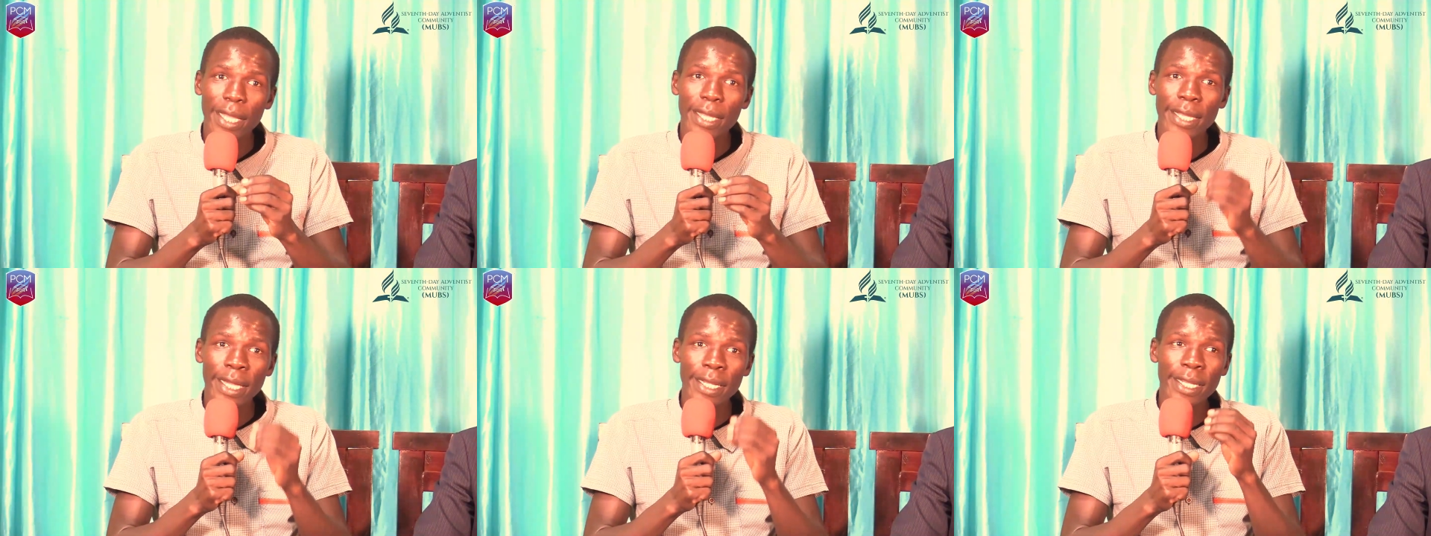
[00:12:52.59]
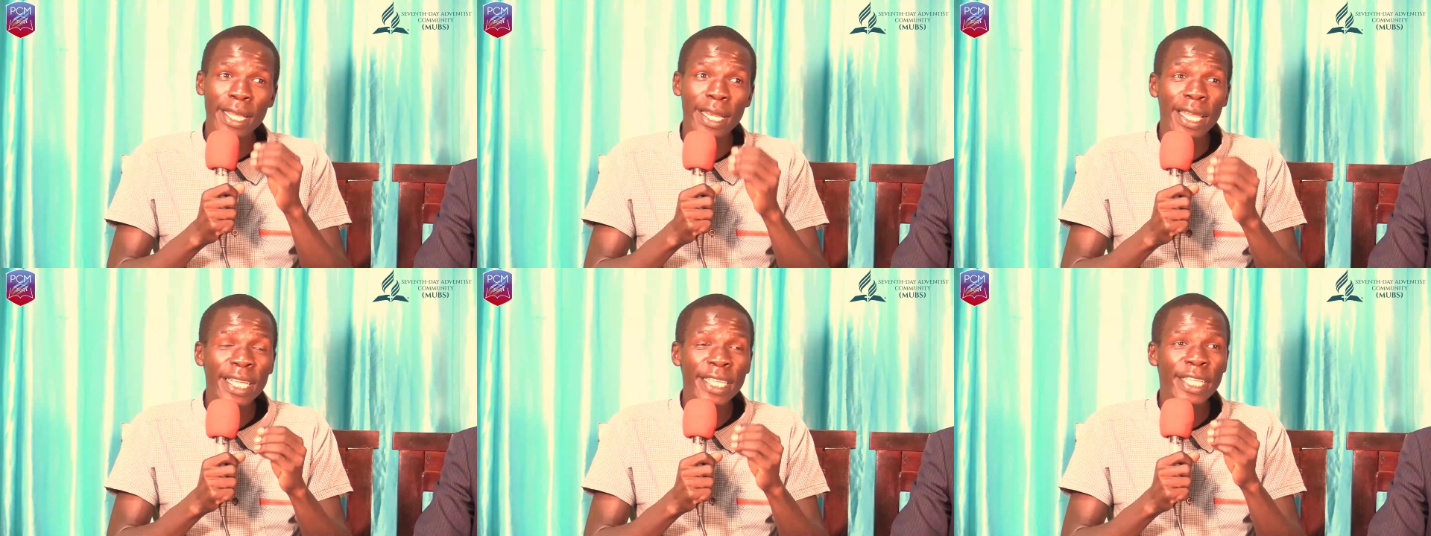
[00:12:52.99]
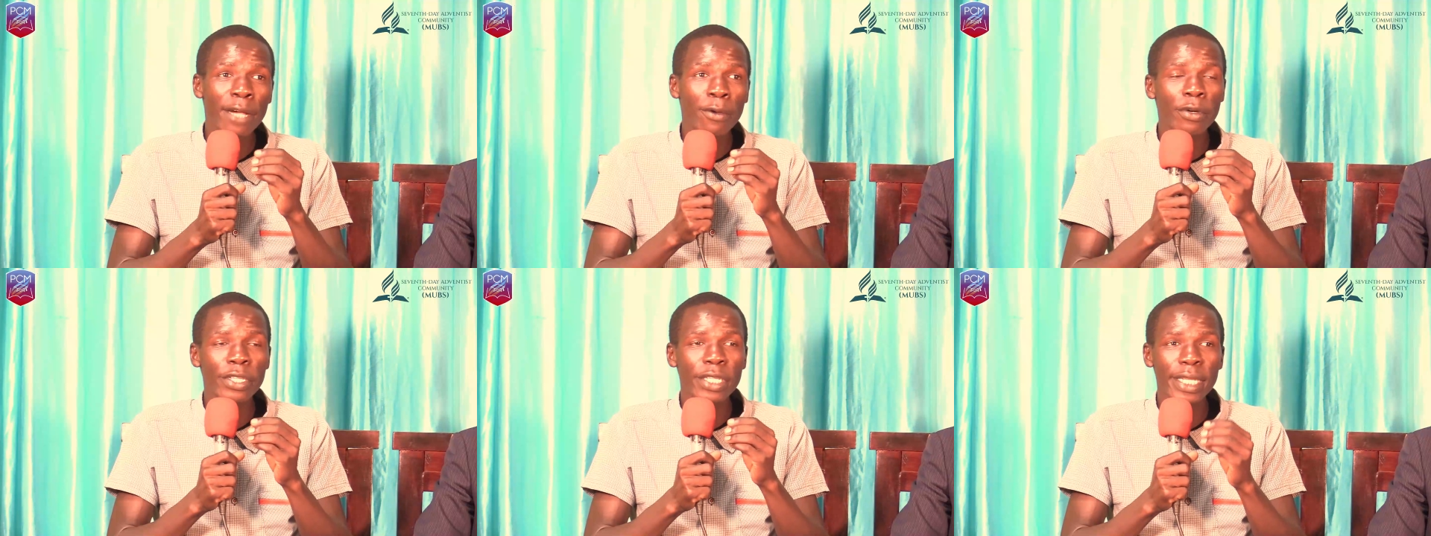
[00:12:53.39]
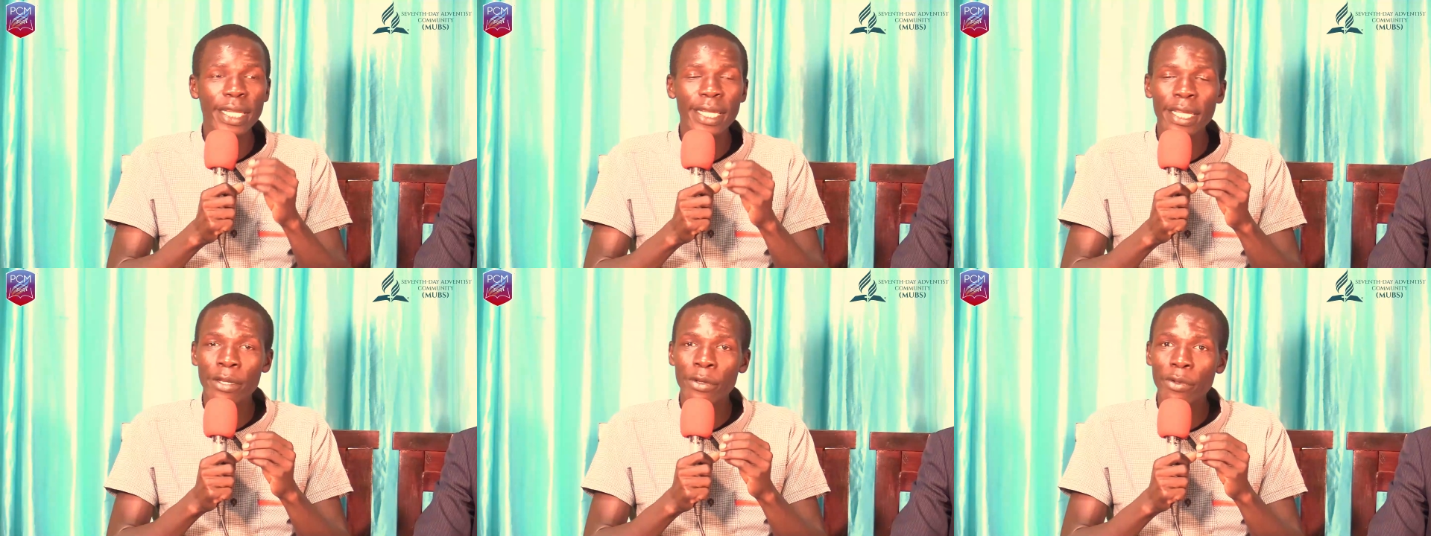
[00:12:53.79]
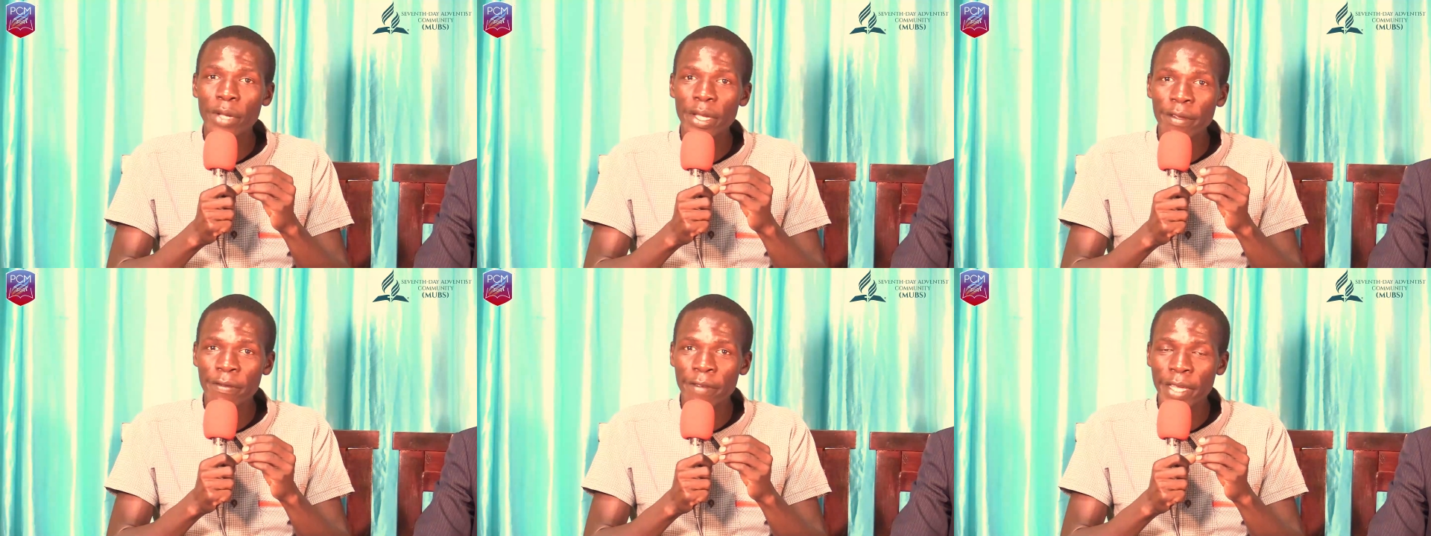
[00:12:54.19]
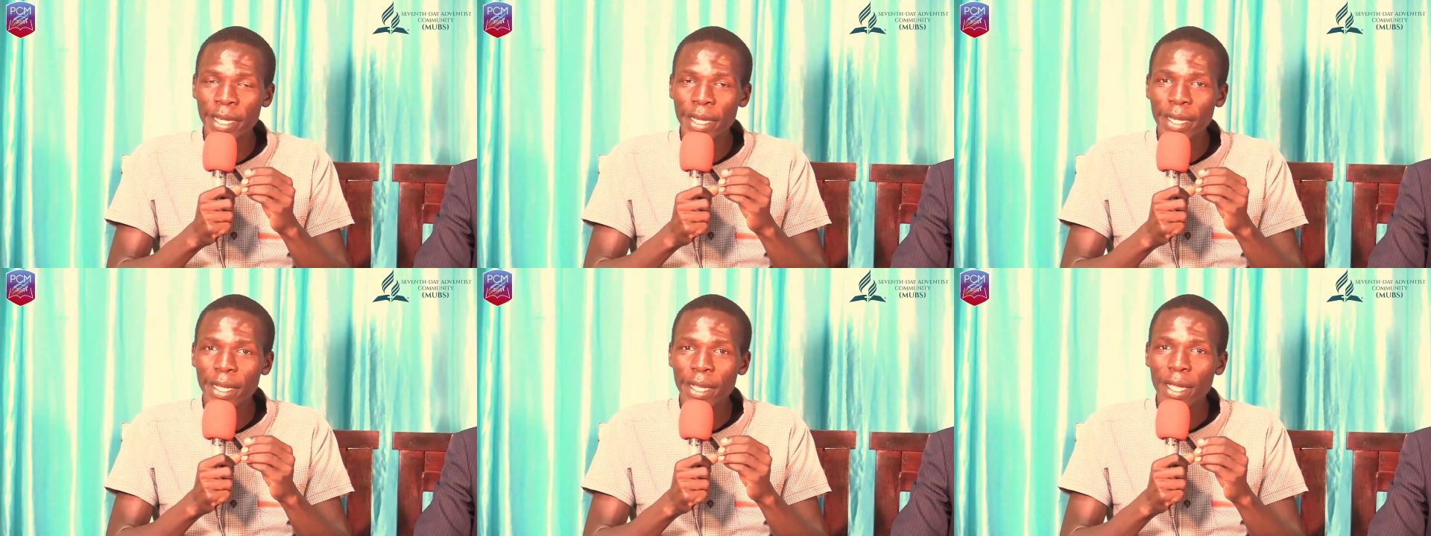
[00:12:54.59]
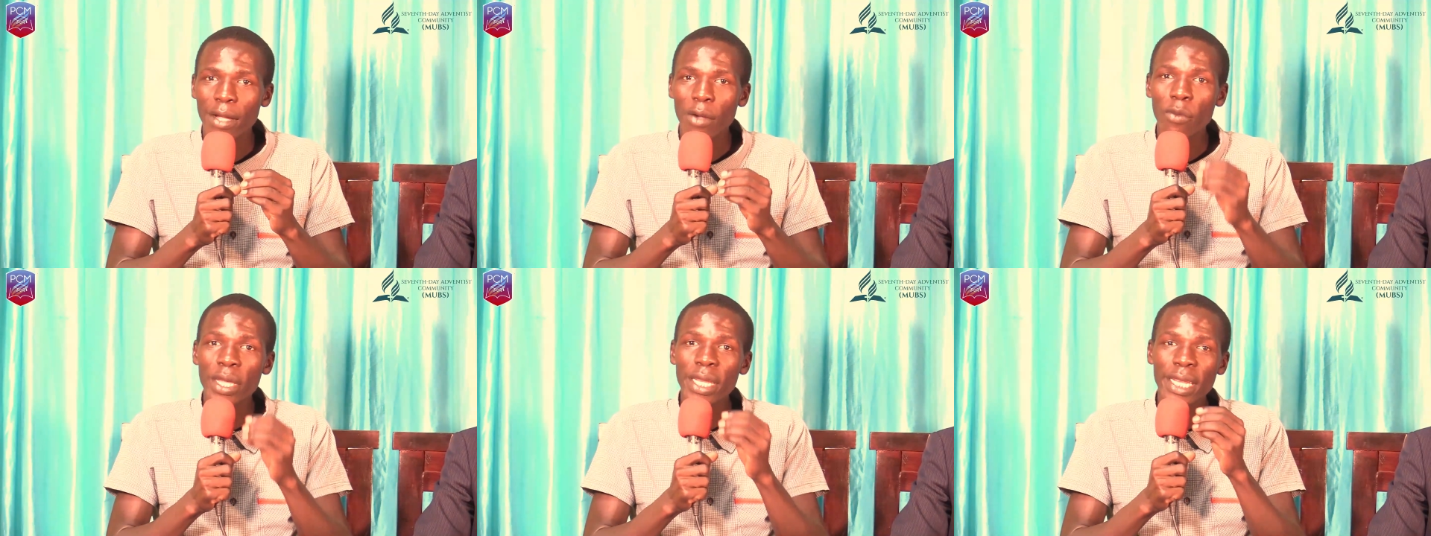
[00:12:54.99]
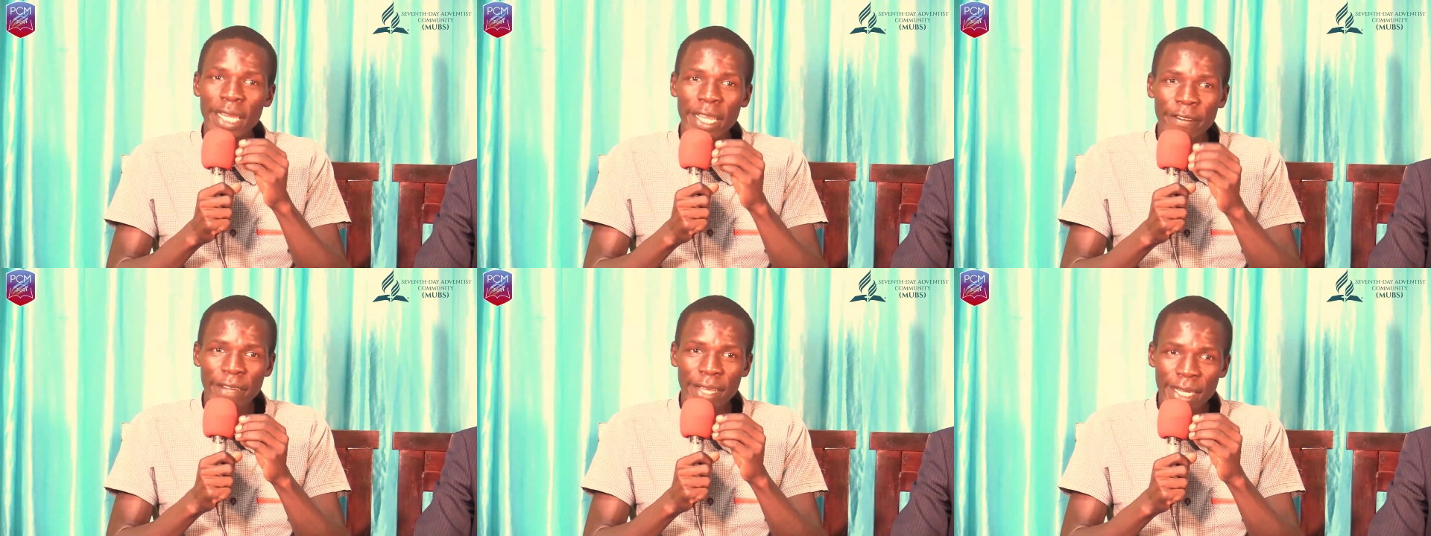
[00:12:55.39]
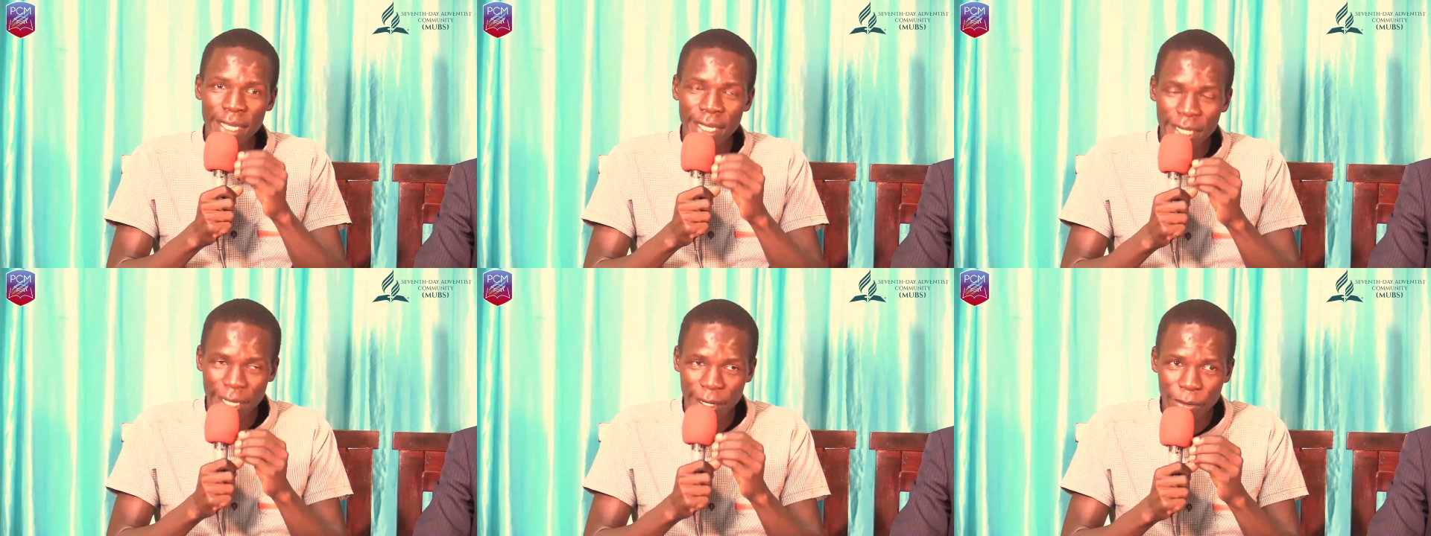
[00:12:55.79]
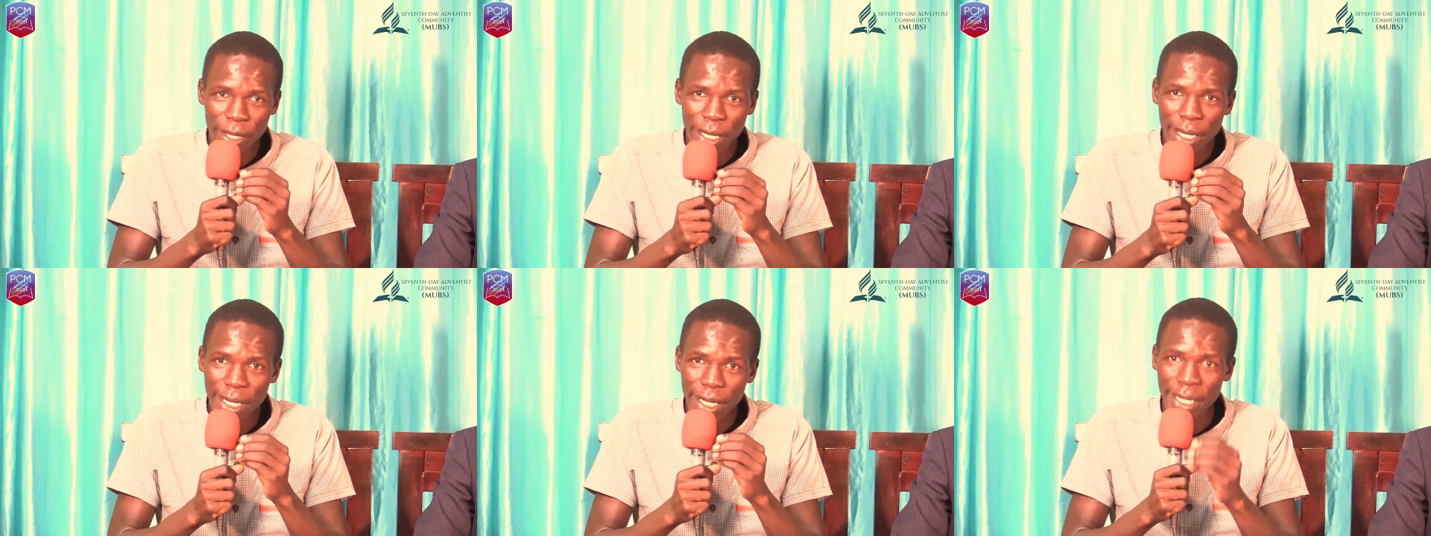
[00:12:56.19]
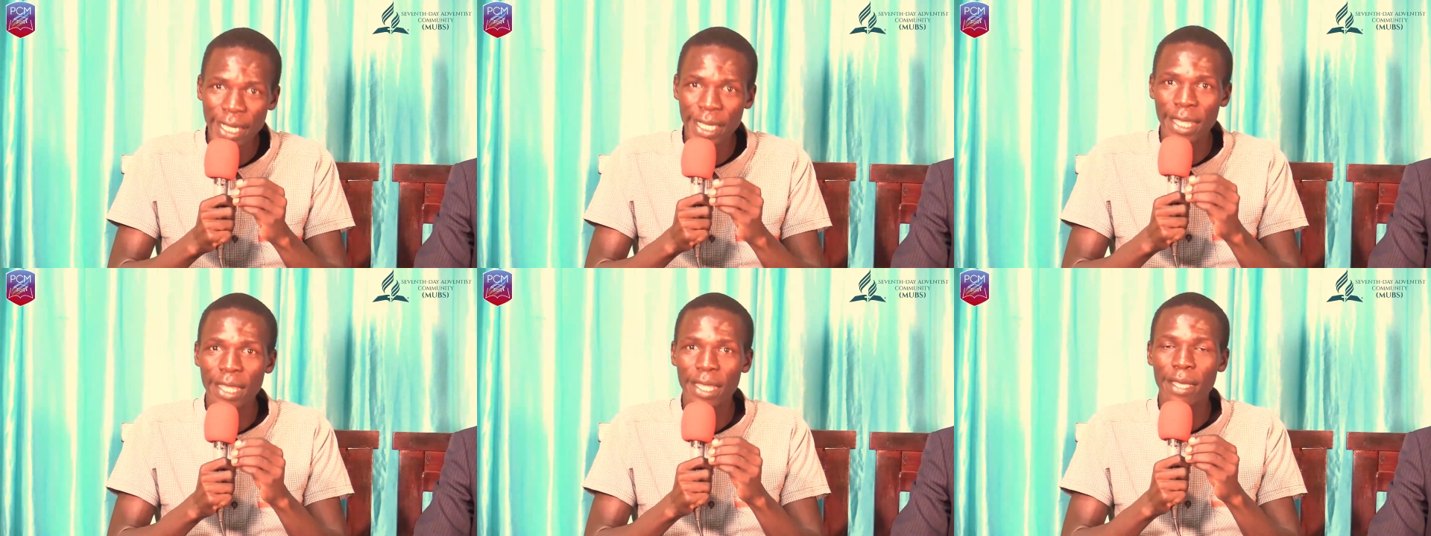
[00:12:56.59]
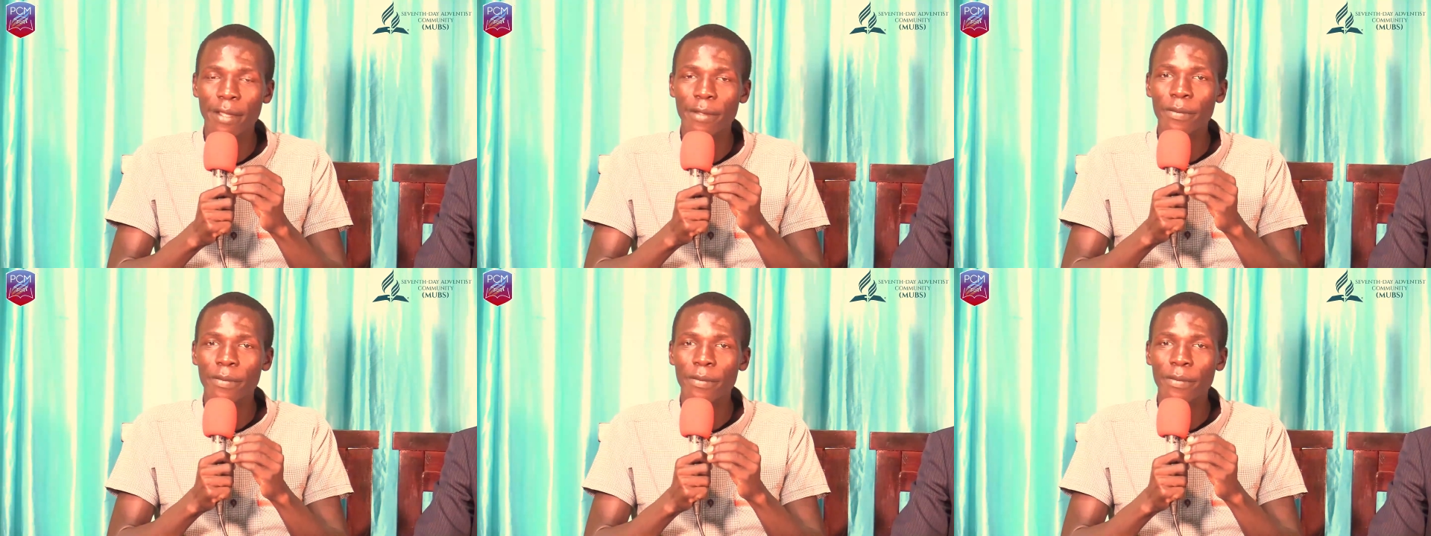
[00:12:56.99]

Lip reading: that Elijah was taken to heaven when he never tasted death.